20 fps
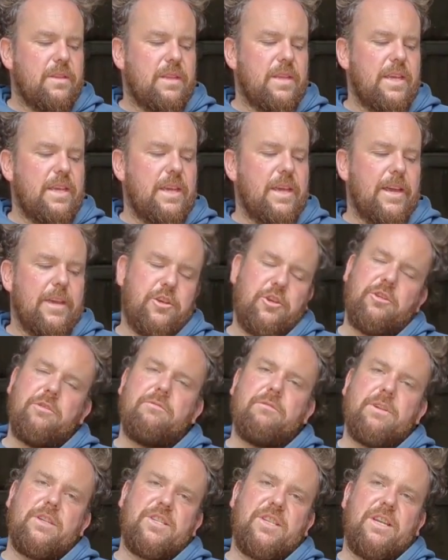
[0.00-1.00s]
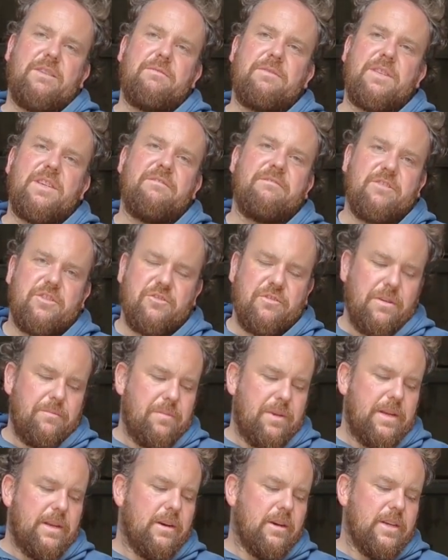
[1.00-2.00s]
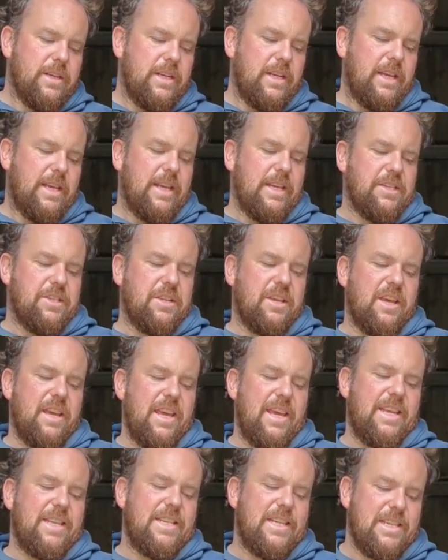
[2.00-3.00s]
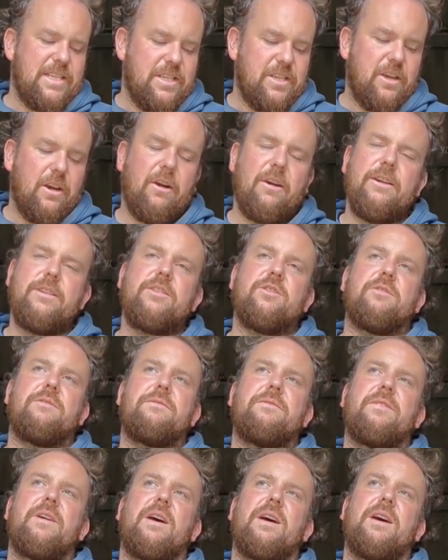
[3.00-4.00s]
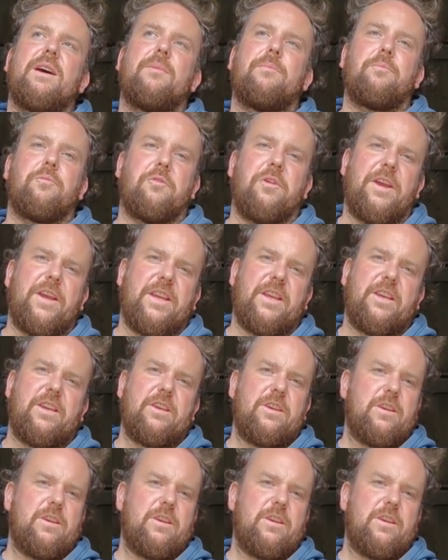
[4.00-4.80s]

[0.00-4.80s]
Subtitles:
The issue, I say, with the original MP9 is that it is kind of a brick.